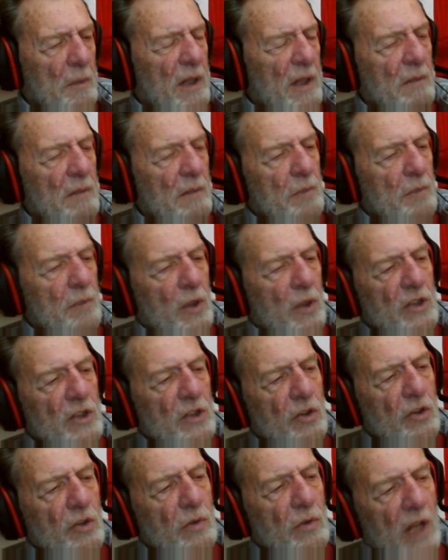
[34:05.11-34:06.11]
And pretty
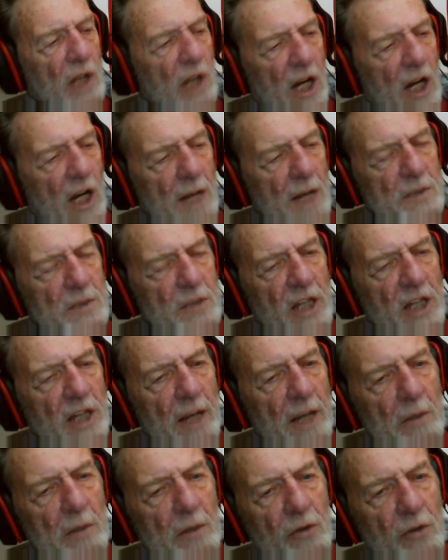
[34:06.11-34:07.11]
soon the cops
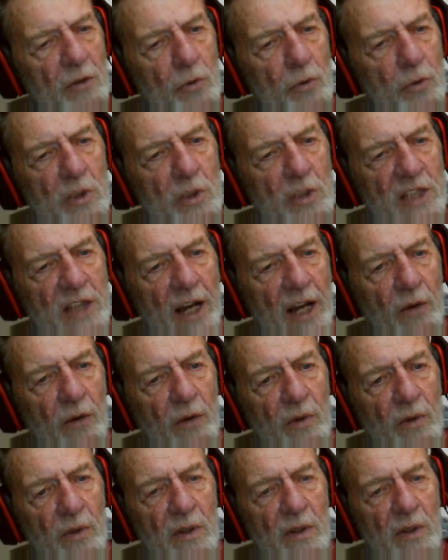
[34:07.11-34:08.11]
came and threw us out.